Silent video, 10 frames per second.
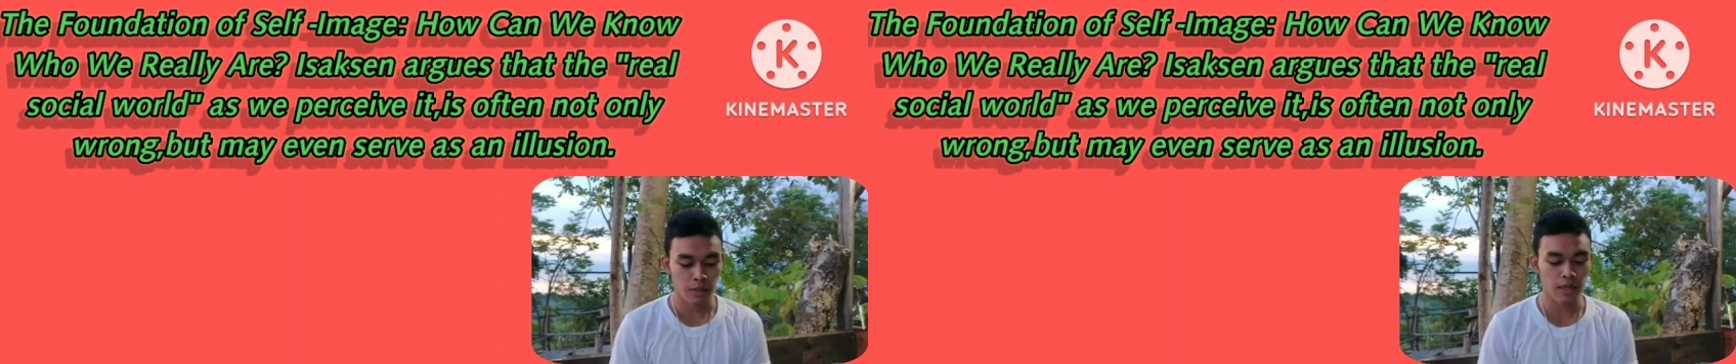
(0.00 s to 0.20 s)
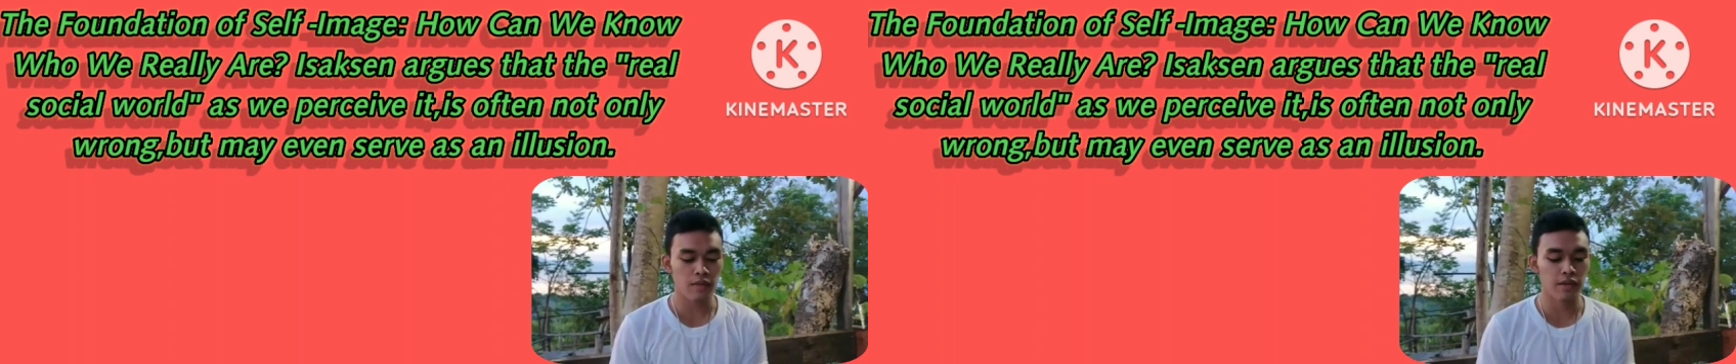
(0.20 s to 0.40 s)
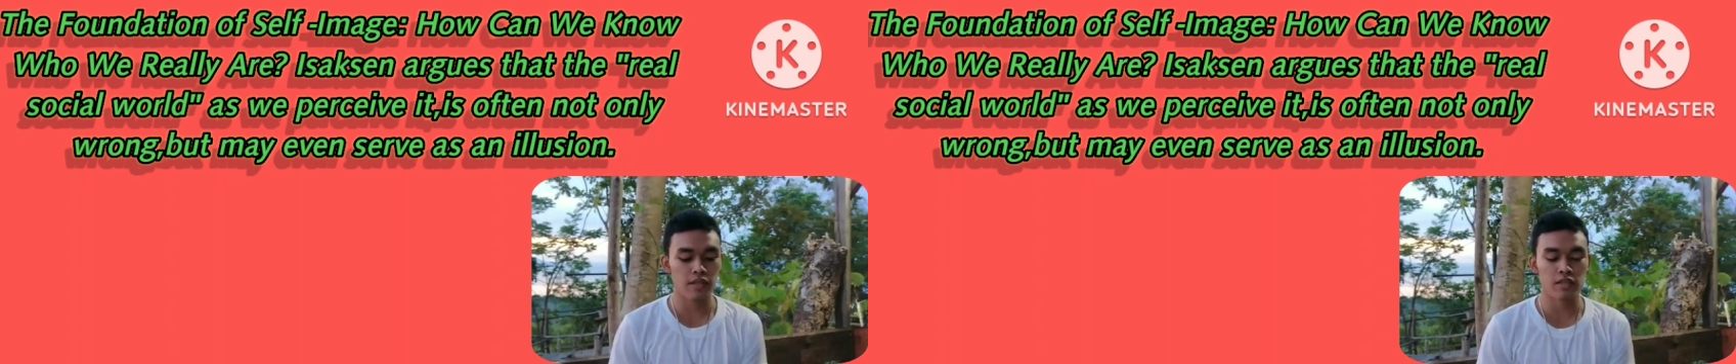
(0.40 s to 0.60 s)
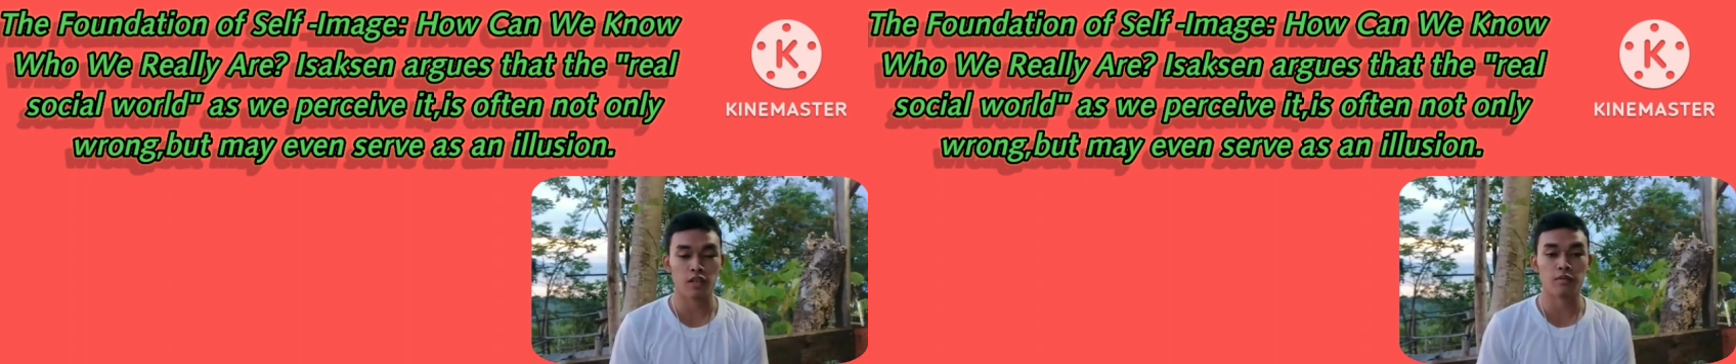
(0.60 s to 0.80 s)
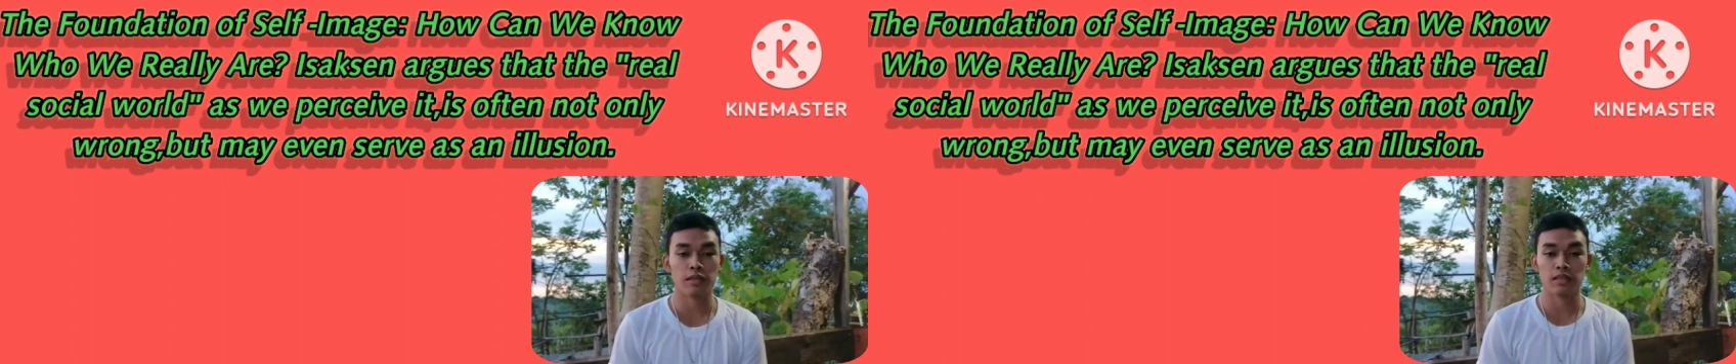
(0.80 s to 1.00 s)
may even
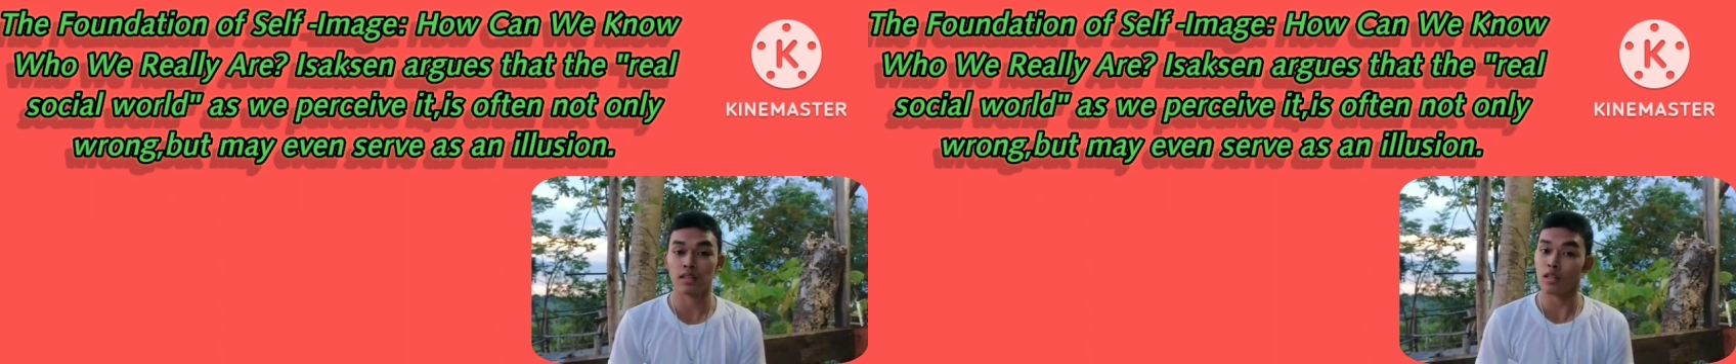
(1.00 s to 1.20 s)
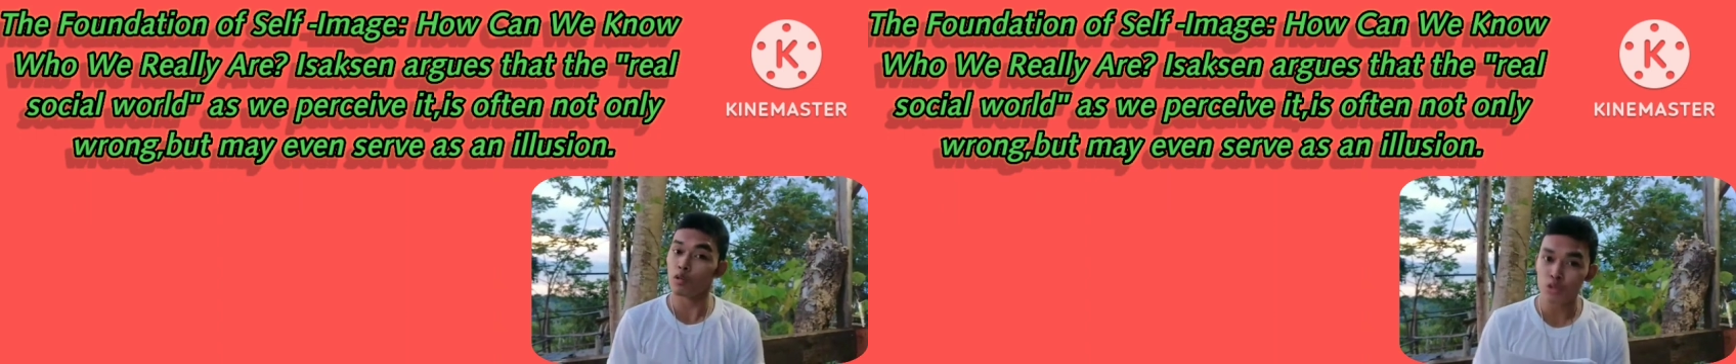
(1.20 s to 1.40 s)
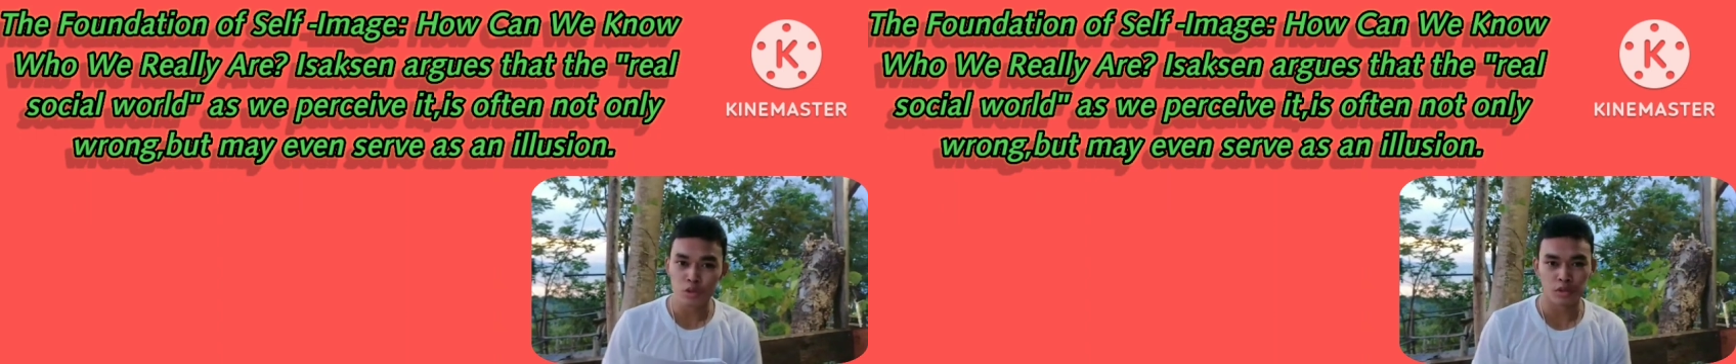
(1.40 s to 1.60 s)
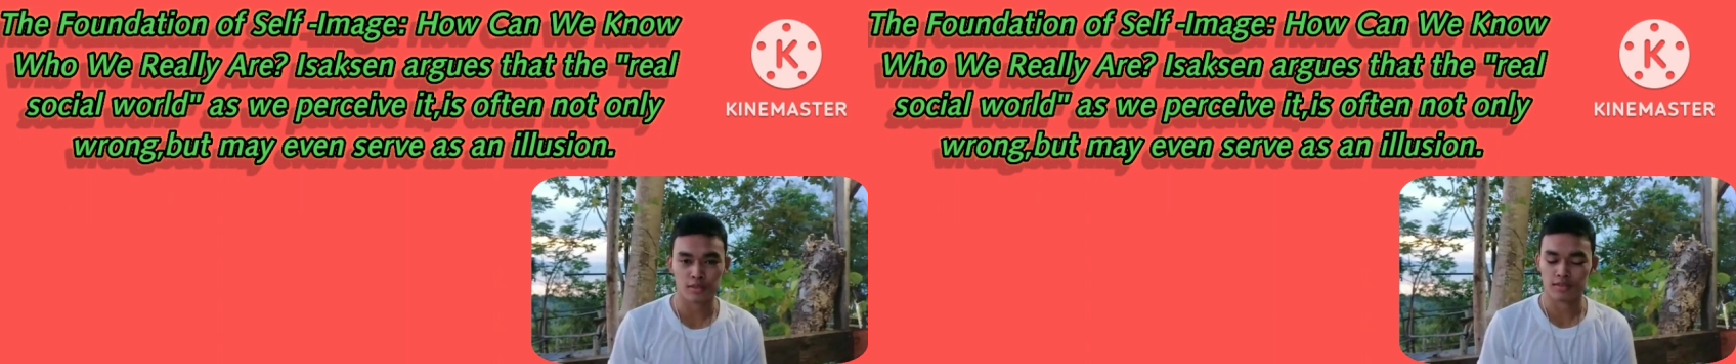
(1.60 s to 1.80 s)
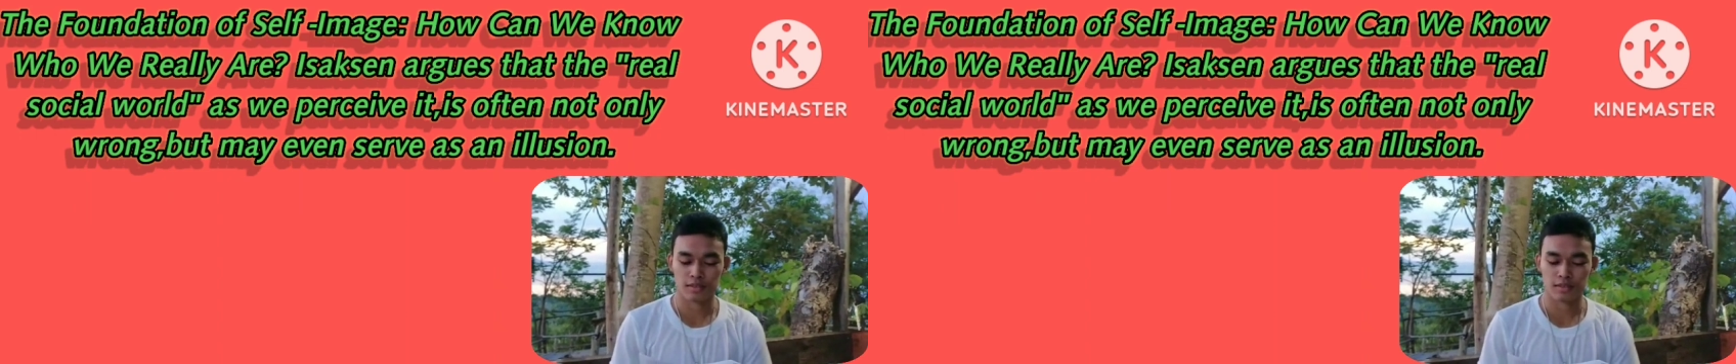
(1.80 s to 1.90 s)
serve as an illusion.